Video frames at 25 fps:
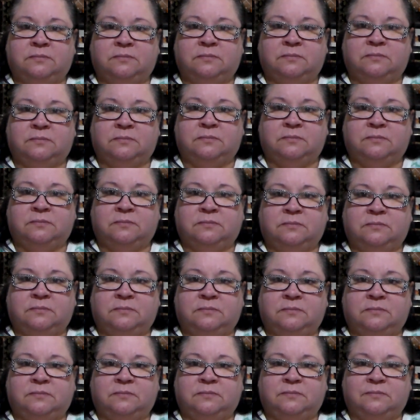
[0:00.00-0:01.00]

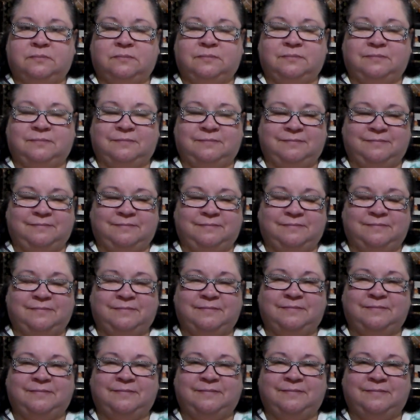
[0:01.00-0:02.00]

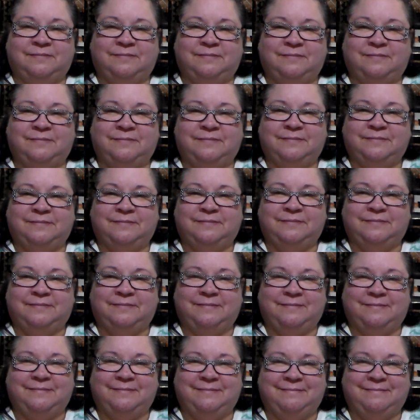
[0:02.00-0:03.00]
The person shown says nothing.